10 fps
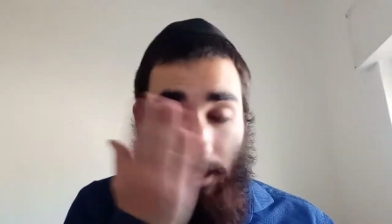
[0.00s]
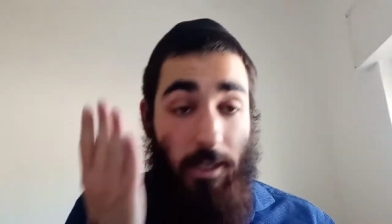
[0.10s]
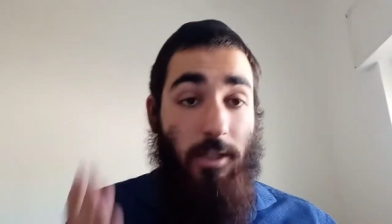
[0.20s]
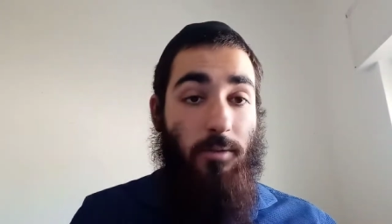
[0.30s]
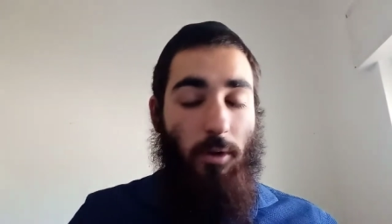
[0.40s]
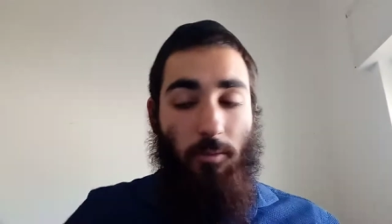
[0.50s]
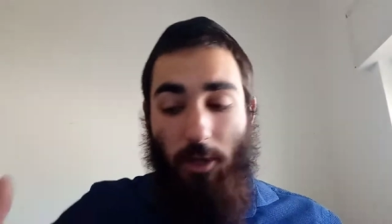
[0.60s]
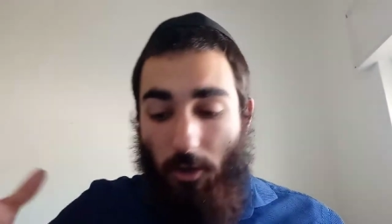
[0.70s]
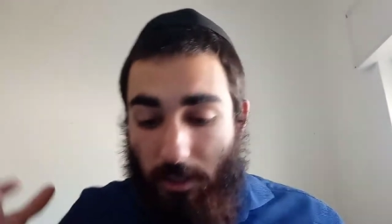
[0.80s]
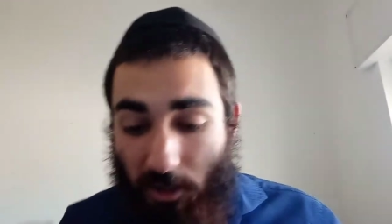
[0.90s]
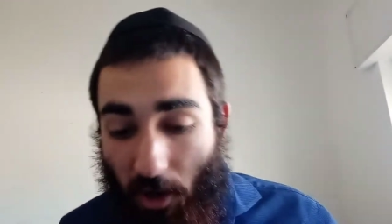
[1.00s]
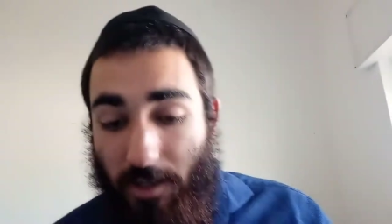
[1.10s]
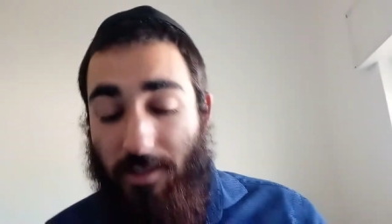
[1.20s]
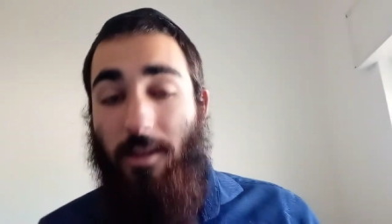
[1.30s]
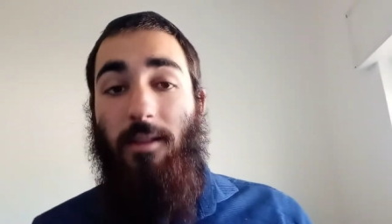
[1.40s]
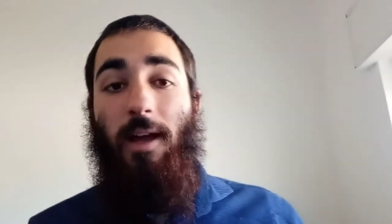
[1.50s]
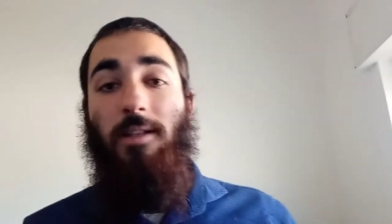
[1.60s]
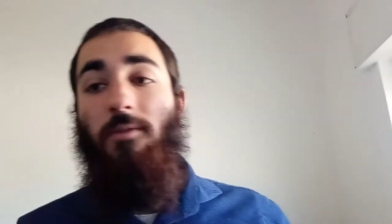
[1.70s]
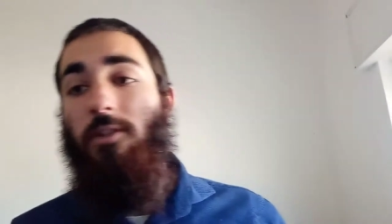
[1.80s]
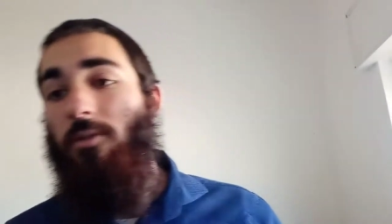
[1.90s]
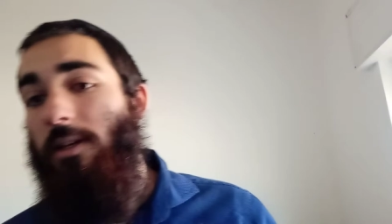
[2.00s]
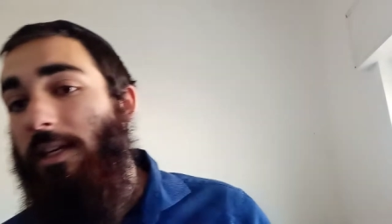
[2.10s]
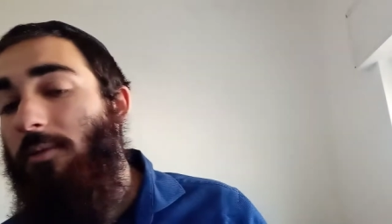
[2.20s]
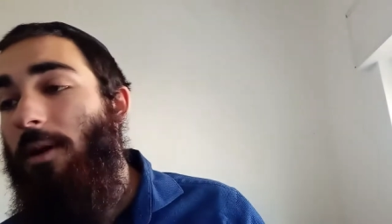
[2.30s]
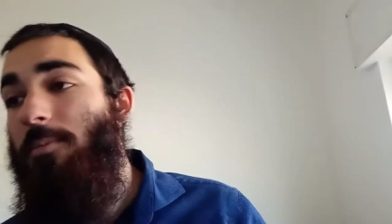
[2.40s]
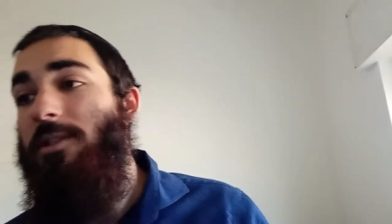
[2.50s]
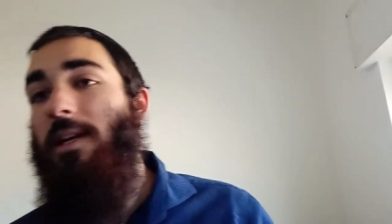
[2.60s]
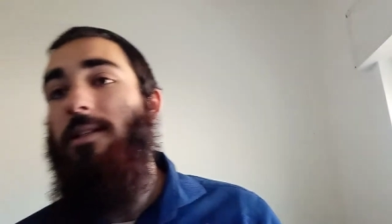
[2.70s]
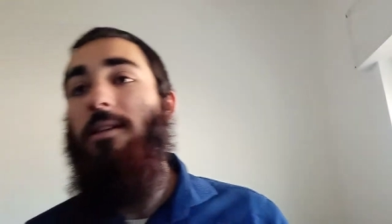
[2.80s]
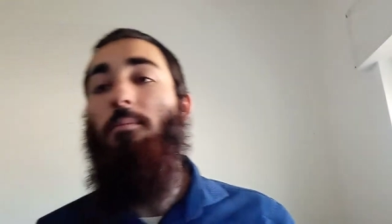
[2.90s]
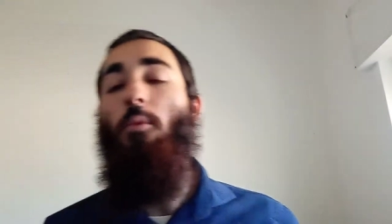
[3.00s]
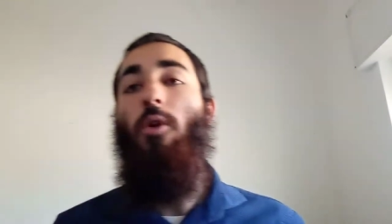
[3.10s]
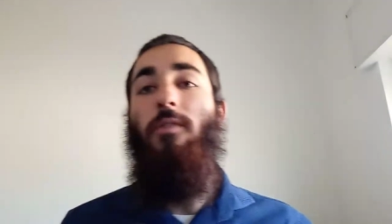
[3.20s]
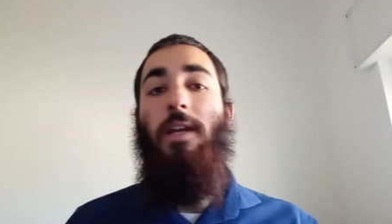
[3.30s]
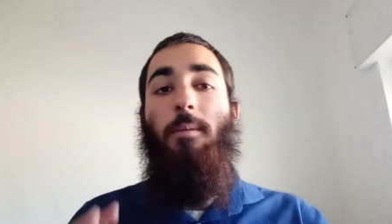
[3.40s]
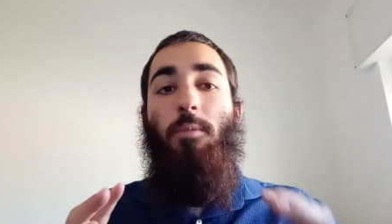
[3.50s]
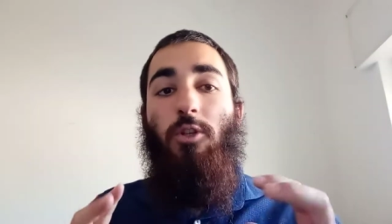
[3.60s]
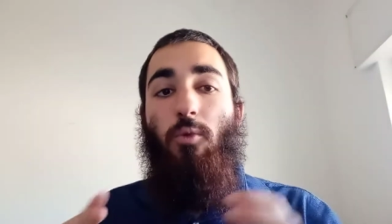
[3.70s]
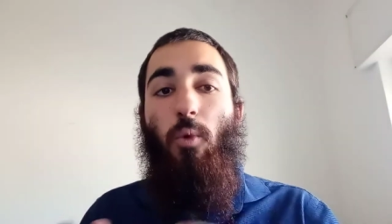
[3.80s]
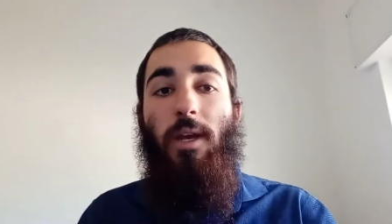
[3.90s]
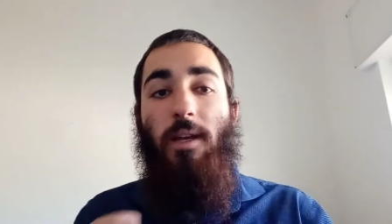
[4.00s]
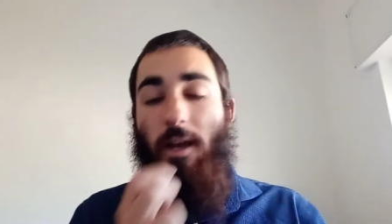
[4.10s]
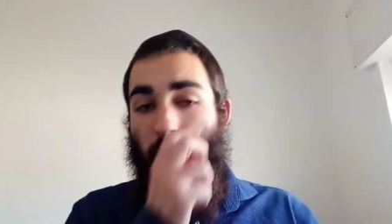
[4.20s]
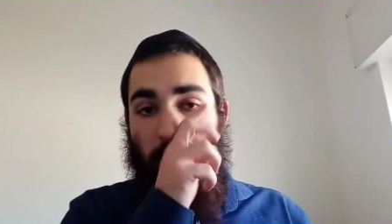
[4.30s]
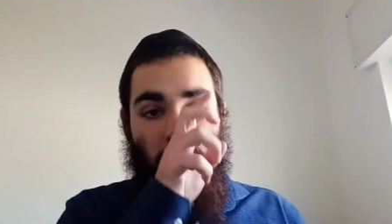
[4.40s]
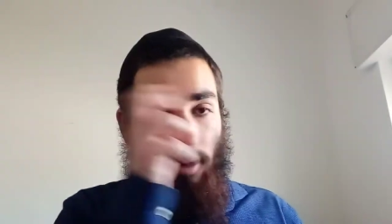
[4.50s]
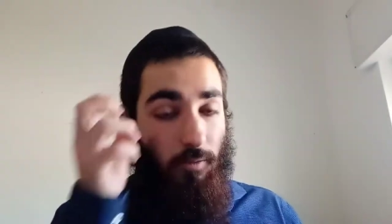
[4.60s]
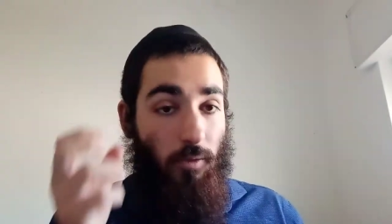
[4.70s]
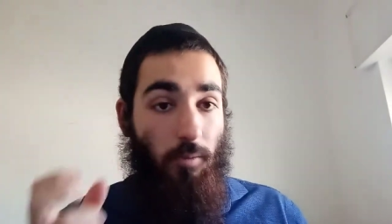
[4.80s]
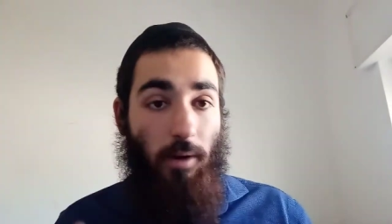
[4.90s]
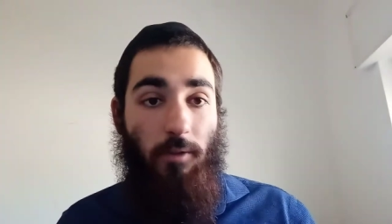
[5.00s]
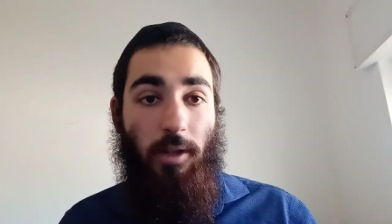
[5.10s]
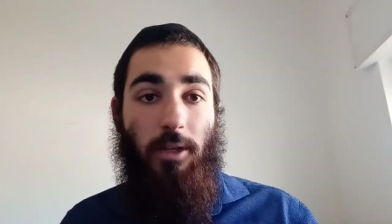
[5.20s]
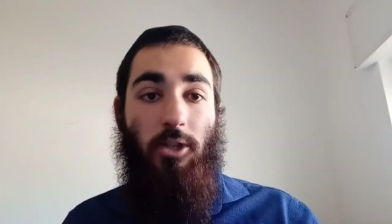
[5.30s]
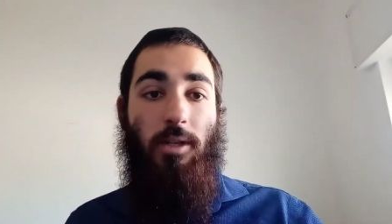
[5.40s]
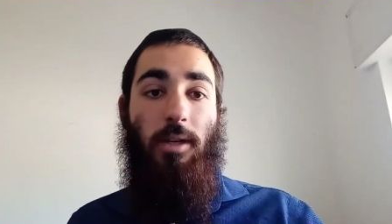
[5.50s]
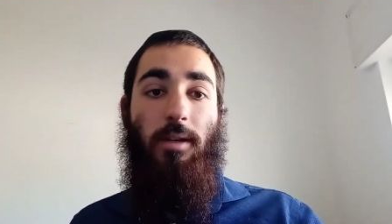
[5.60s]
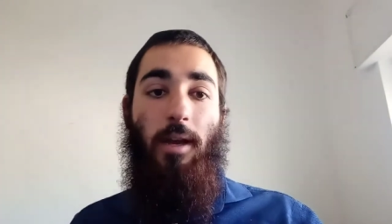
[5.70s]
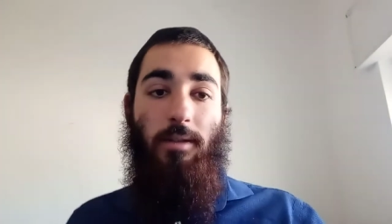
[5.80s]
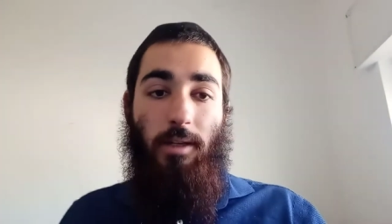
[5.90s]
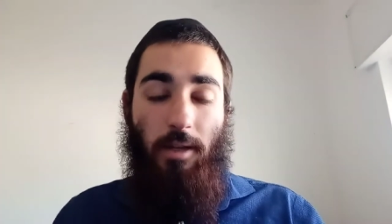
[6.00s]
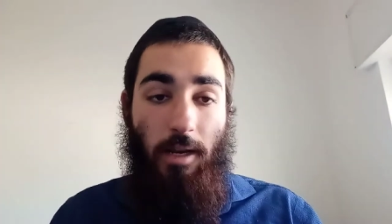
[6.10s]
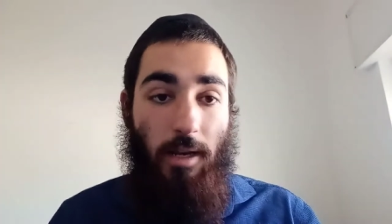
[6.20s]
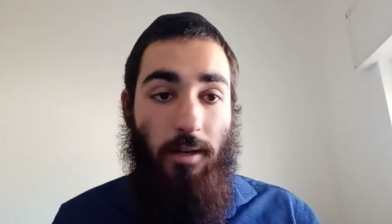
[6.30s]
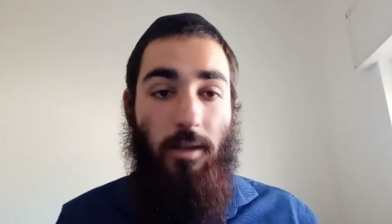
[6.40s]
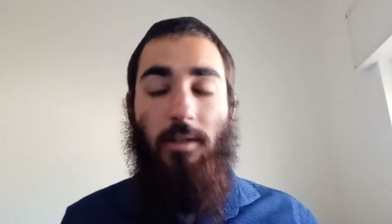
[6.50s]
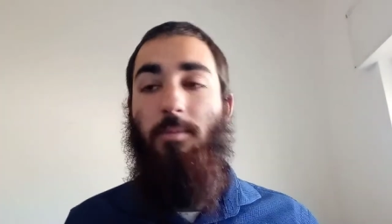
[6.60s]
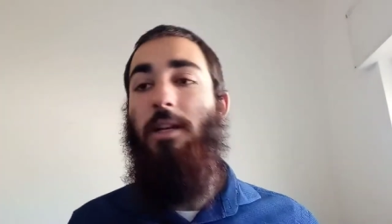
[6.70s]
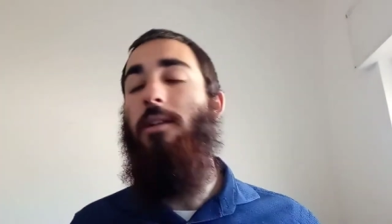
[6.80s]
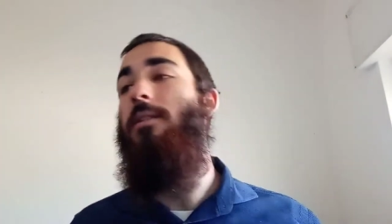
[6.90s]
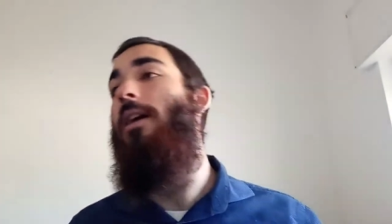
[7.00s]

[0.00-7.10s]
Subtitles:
He is when we already got into the land of Israel, and he represents more of an in-between area of revelation and hiddenness, because